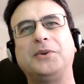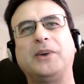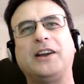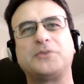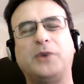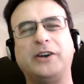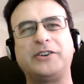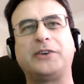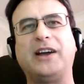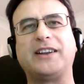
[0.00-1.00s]
When I was
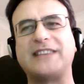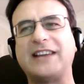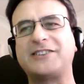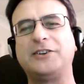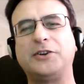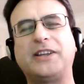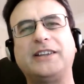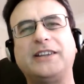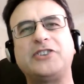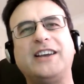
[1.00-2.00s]
wandering around, I was actually looking
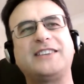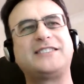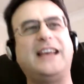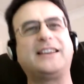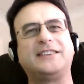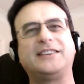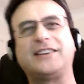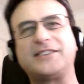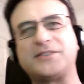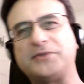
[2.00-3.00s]
at the chair, sat in
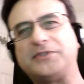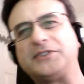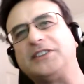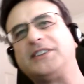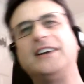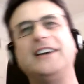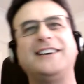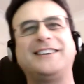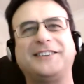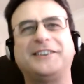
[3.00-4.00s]
it, I swiveled it,
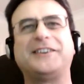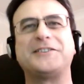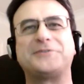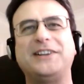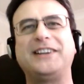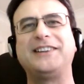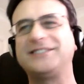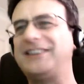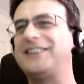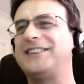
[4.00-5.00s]
and I was really
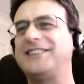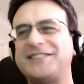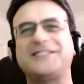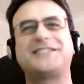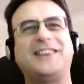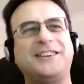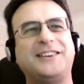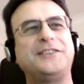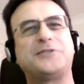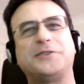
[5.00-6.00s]
like, I
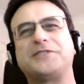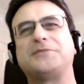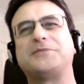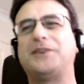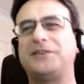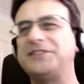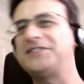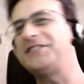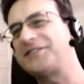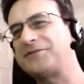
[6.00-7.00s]
could enjoy this in my
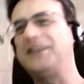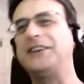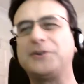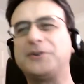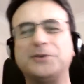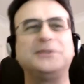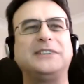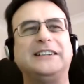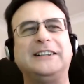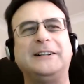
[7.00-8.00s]
office. That's really cool.
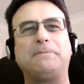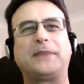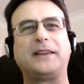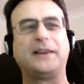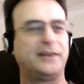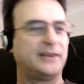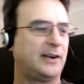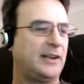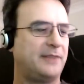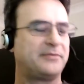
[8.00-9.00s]
And I
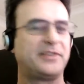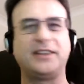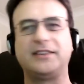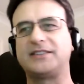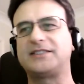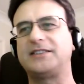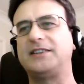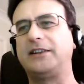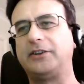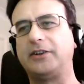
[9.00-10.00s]
love the
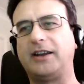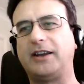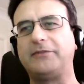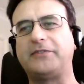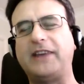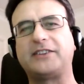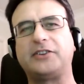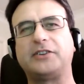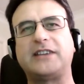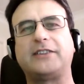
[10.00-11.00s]
seat. I love the fact that you
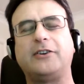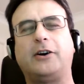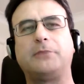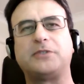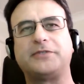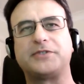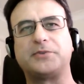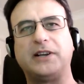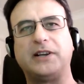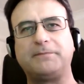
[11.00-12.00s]
can take the arms off as
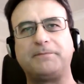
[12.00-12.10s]
well,